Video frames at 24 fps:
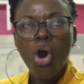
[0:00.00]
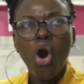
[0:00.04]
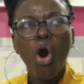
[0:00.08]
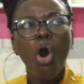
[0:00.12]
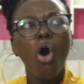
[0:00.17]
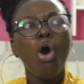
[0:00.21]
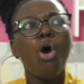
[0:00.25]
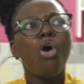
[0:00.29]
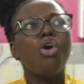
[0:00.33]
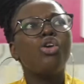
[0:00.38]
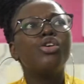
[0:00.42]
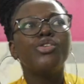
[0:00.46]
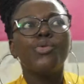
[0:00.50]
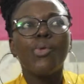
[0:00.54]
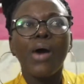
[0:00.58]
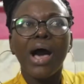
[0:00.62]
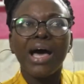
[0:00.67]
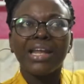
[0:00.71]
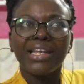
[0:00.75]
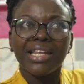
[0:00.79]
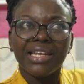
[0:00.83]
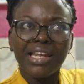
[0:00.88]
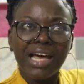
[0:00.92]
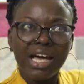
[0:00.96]
Oh, you
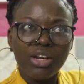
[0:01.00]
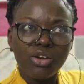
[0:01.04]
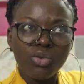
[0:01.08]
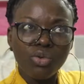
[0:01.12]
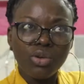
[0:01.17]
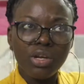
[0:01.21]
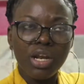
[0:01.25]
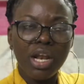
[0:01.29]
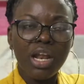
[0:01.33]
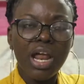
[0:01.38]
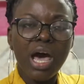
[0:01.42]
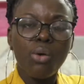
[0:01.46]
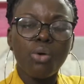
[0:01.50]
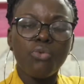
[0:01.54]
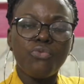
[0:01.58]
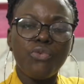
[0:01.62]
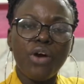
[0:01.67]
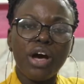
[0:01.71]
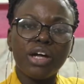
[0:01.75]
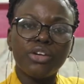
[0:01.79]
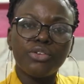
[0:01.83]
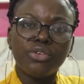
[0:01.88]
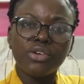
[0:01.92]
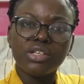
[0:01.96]
are Nana
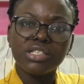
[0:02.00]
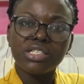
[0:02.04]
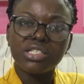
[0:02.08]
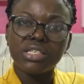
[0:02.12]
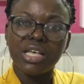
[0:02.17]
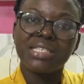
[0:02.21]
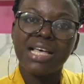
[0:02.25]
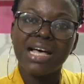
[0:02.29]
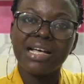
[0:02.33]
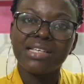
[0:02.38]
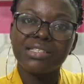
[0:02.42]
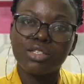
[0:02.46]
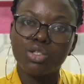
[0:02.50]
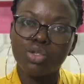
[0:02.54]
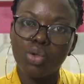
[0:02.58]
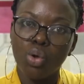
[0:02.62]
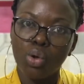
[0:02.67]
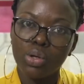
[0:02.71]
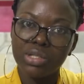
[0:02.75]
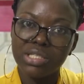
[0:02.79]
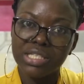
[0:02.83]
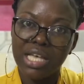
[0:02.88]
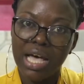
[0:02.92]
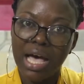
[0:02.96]
Akufo-Addo's son's
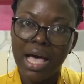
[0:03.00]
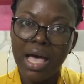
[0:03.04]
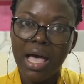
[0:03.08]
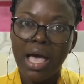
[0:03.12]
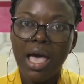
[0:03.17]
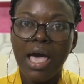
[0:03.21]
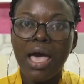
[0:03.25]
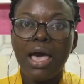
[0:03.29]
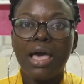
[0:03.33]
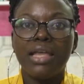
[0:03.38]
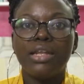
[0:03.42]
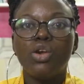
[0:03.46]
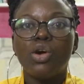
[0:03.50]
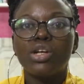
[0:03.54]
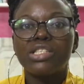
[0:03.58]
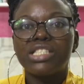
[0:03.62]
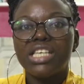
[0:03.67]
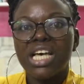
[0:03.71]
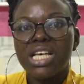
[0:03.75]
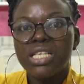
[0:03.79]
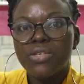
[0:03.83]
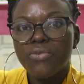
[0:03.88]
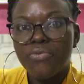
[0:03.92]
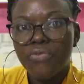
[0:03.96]

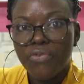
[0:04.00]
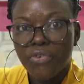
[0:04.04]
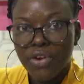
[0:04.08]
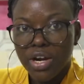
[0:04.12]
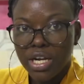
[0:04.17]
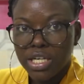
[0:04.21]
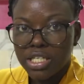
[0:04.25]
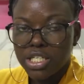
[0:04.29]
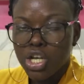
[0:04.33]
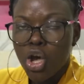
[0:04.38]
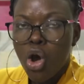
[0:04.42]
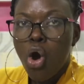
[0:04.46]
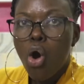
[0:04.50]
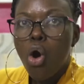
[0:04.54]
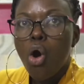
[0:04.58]
daughter's friend.